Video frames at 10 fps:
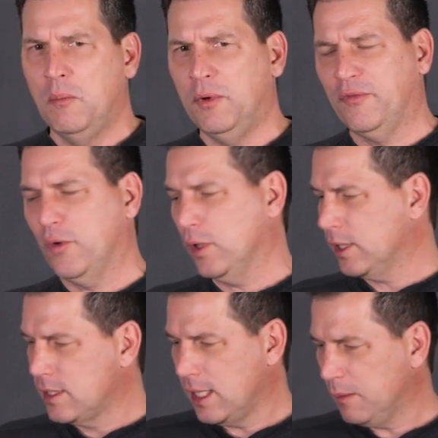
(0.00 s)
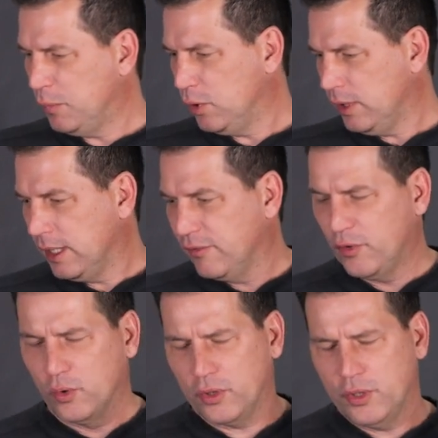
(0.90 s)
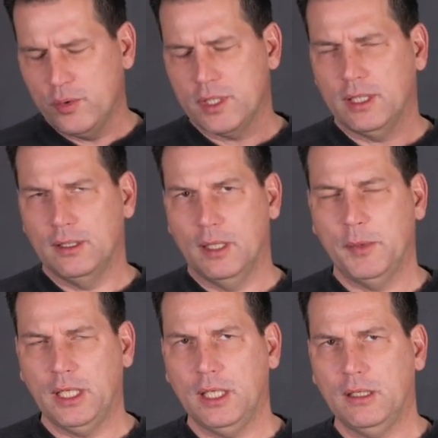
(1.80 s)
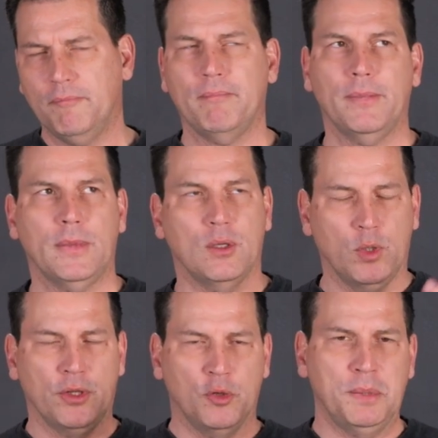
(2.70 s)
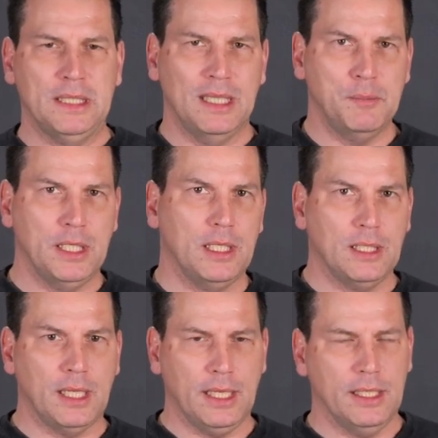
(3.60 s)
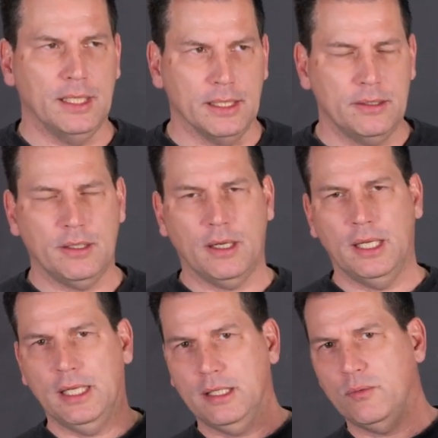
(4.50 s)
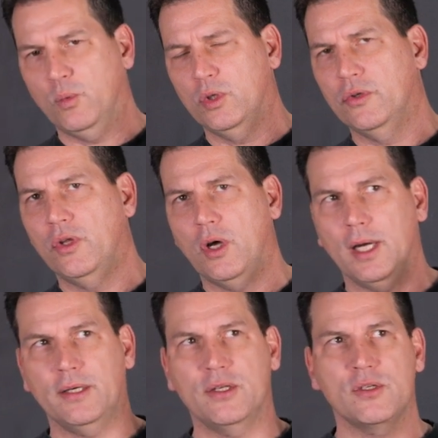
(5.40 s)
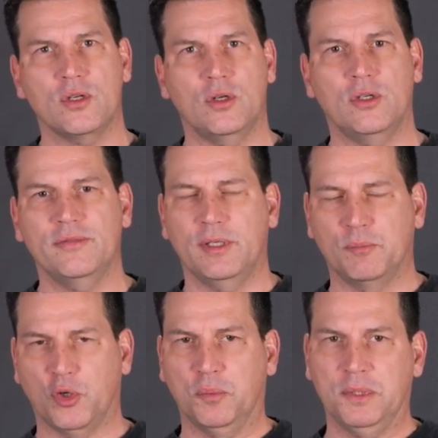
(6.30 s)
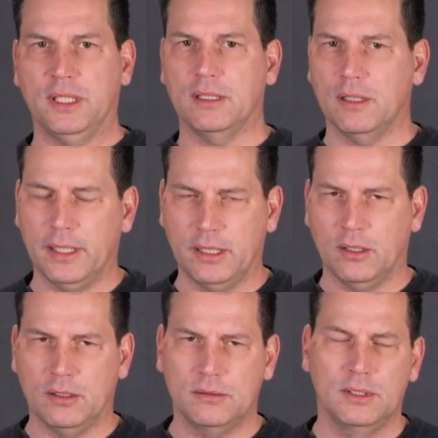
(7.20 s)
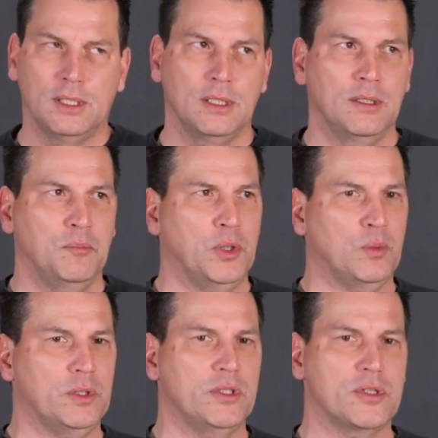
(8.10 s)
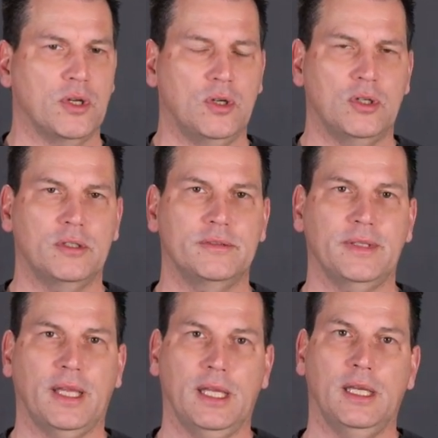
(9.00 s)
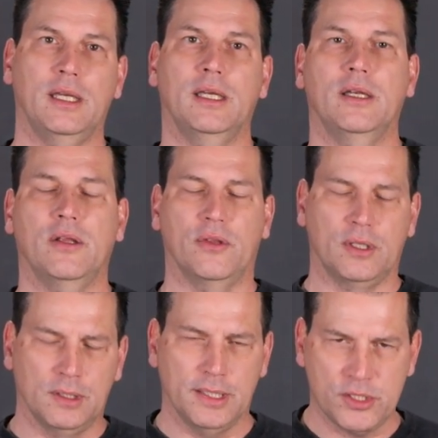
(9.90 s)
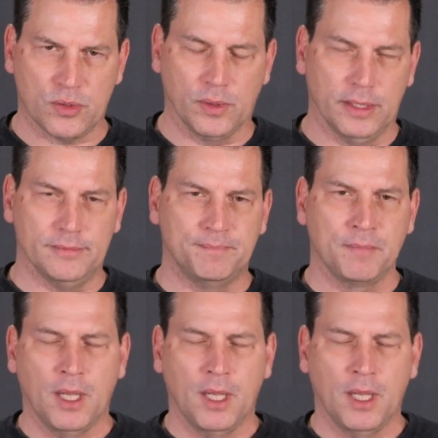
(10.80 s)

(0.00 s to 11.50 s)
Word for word: But for example, if you're using limonene, well, there'll be limonene in it. It will not dissolve in propylene glycol, but it will dissolve in the glycerin.